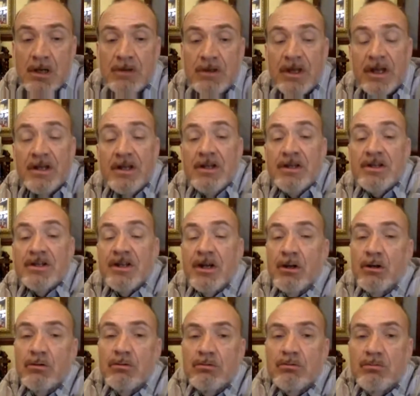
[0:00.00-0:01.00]
Okay,
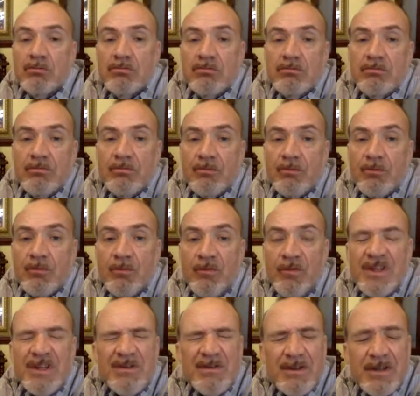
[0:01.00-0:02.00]
so
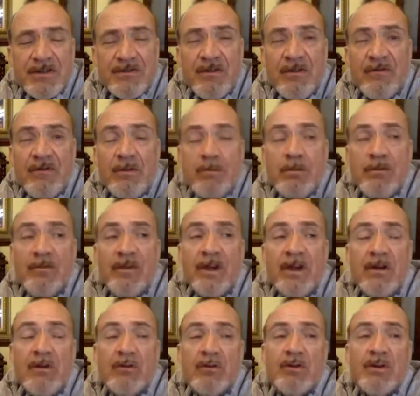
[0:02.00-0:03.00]
this is because there may be
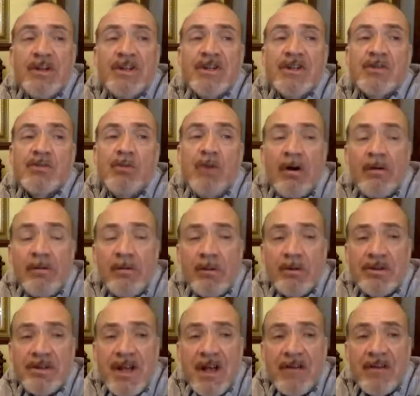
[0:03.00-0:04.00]
various reasons why we
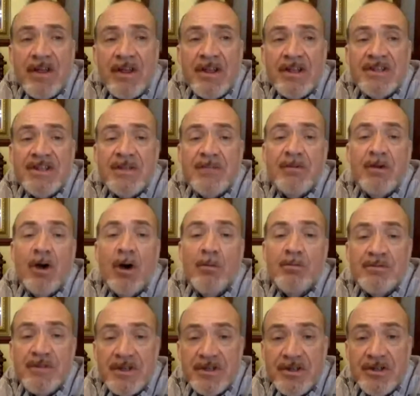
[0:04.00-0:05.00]
want to have a separate
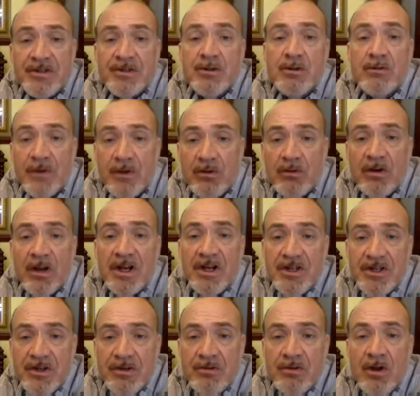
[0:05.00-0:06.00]
object to do the
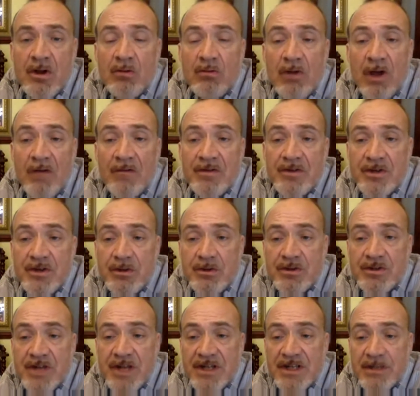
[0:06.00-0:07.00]
creation rather than
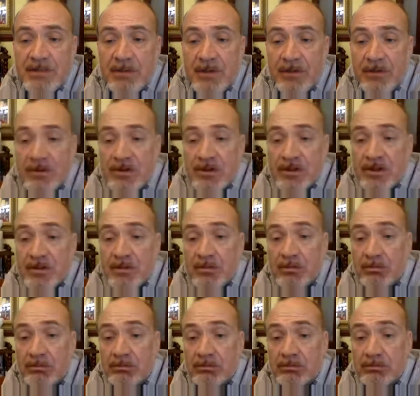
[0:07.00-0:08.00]
just use static
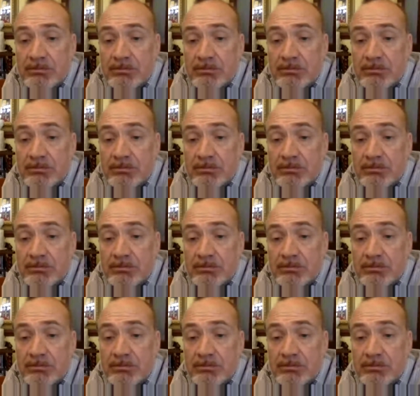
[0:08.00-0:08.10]
methods.